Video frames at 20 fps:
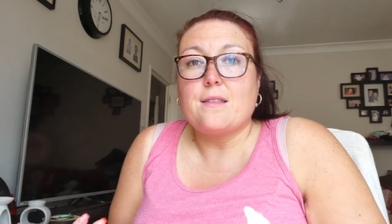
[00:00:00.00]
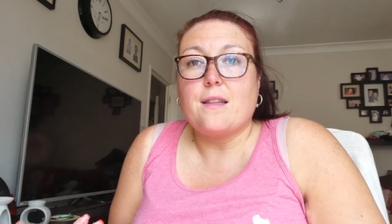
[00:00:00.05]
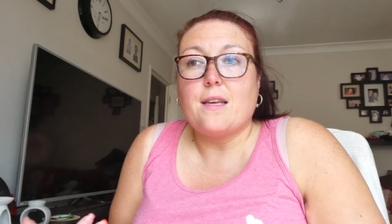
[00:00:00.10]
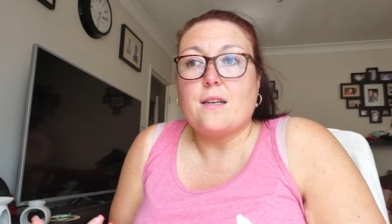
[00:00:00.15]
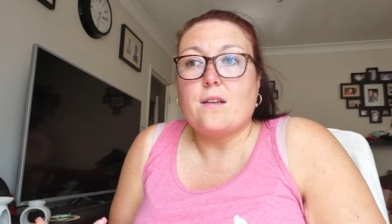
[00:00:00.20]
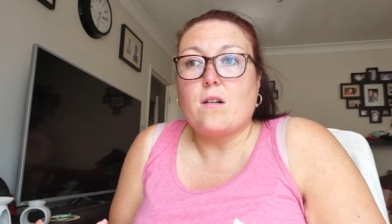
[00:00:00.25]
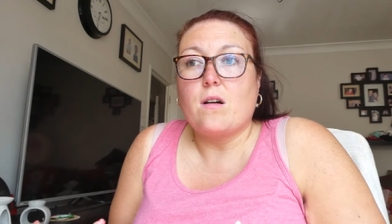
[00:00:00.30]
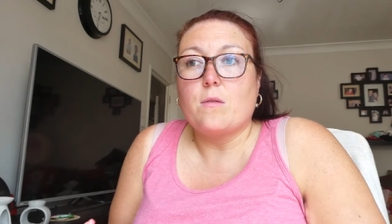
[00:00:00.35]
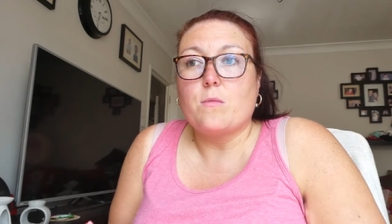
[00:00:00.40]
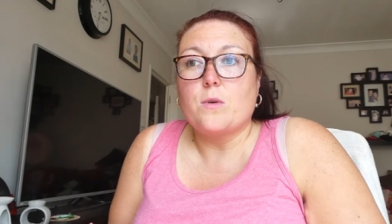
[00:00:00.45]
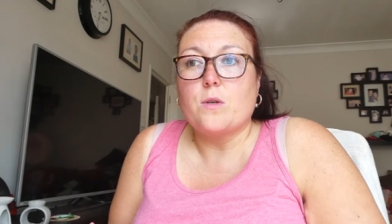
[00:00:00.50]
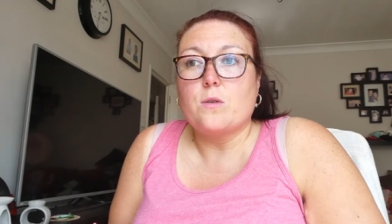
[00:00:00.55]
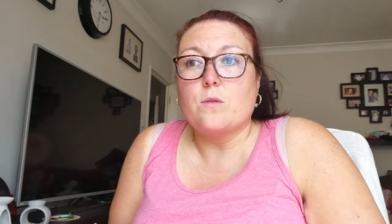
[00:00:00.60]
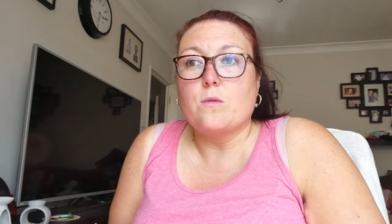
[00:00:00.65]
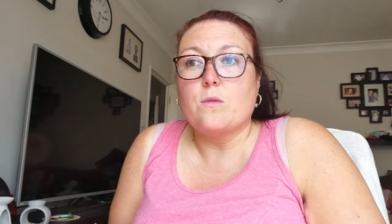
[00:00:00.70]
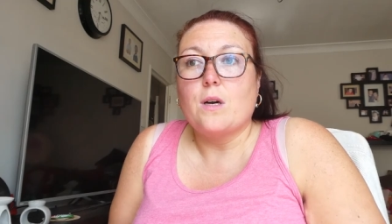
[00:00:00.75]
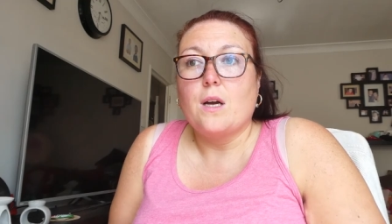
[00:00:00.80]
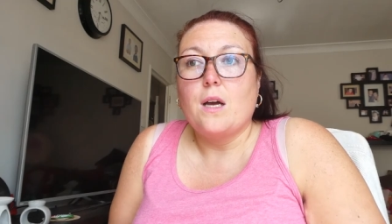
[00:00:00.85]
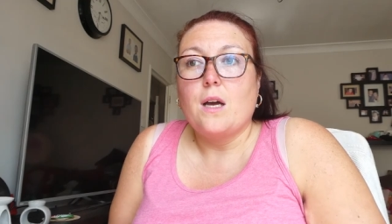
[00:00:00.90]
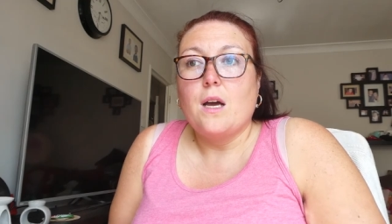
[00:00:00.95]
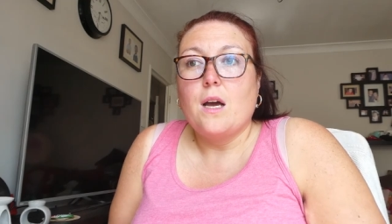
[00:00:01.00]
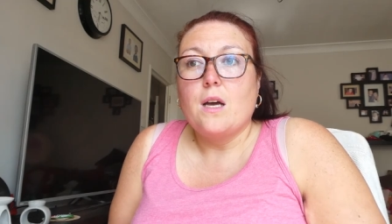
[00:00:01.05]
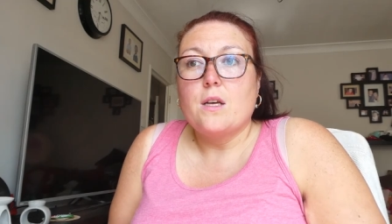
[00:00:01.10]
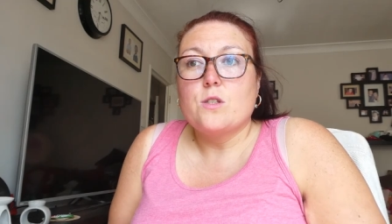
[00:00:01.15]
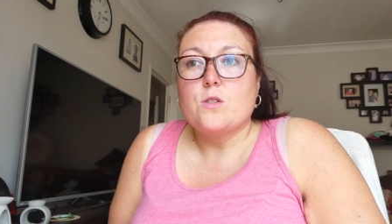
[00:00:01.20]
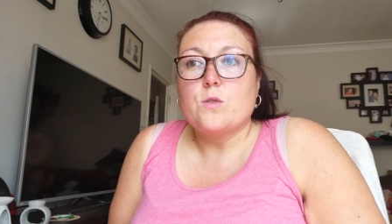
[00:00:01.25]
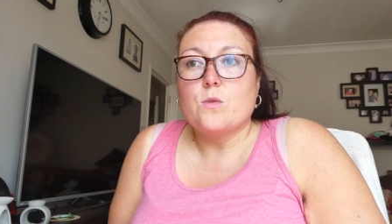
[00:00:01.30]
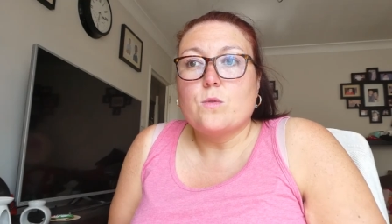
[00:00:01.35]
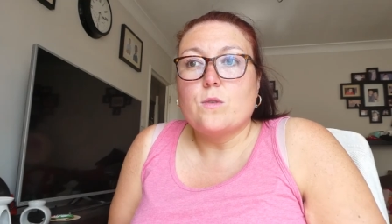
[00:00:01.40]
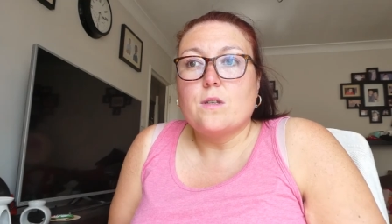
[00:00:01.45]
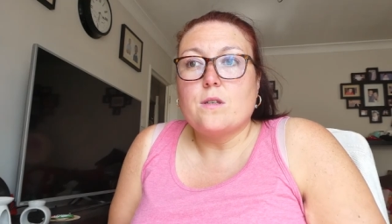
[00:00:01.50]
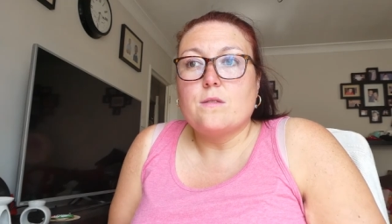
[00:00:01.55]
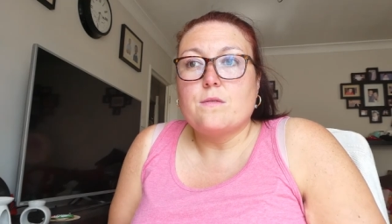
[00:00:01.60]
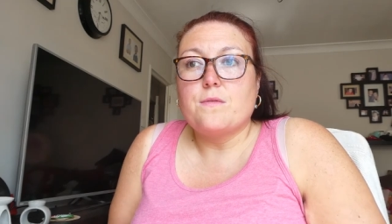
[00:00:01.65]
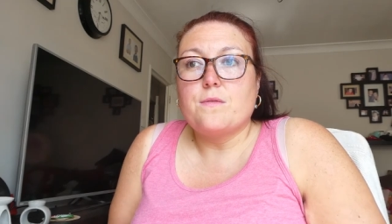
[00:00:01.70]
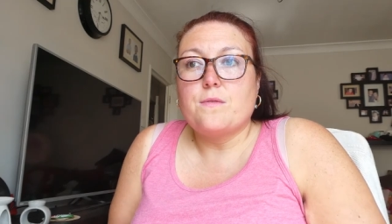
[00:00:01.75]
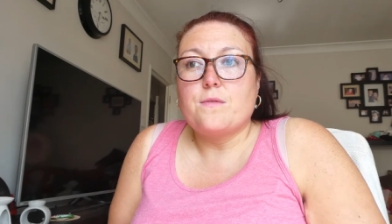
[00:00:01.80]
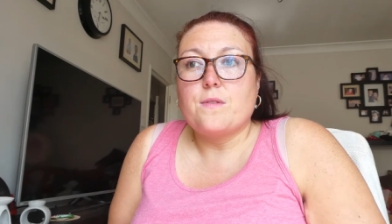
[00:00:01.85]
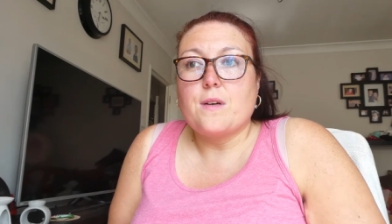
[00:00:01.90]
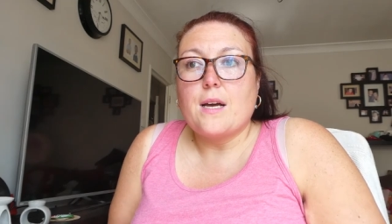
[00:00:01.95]
then I will sort
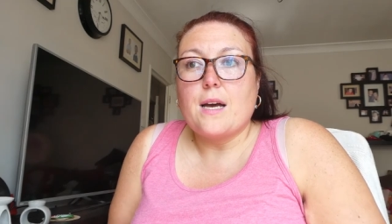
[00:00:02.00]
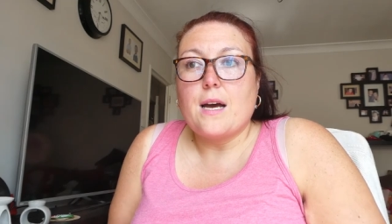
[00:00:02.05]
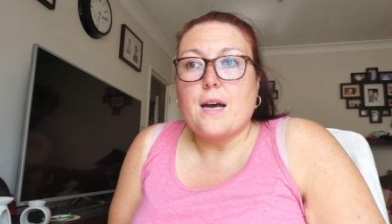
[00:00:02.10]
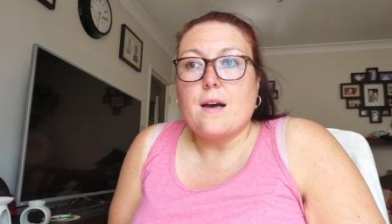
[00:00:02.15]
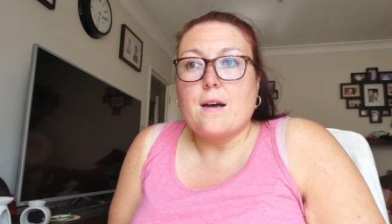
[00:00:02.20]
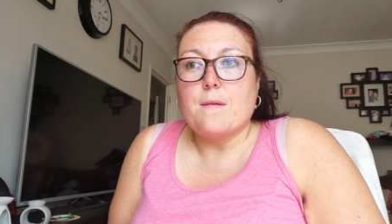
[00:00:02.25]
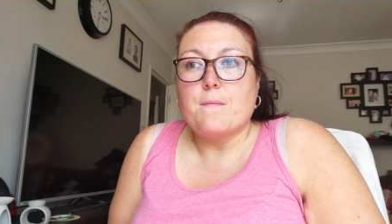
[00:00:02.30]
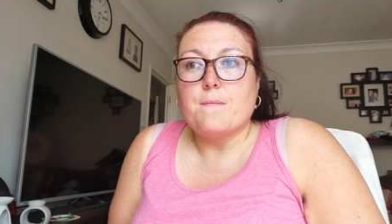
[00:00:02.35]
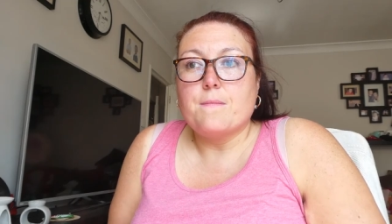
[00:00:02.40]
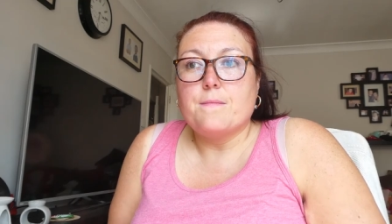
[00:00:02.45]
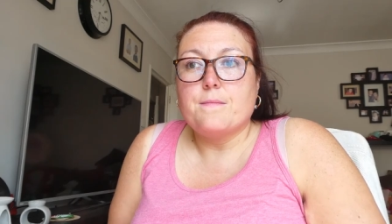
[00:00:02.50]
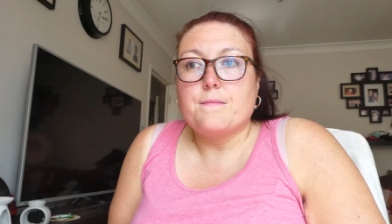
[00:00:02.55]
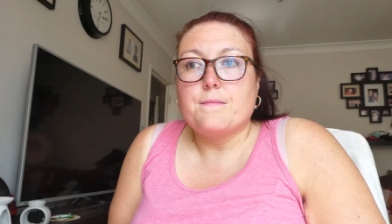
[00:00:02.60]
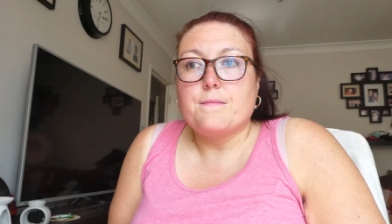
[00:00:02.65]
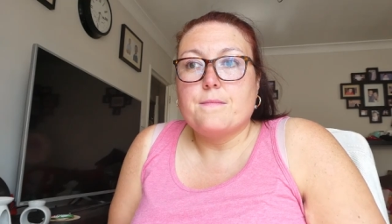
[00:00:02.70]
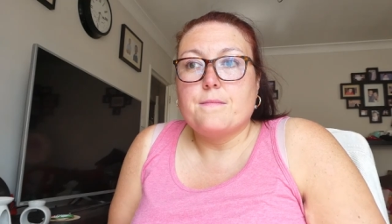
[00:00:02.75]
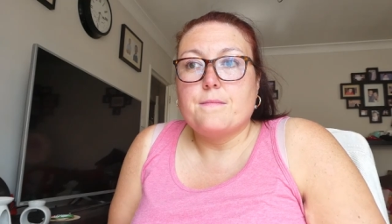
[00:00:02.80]
of um,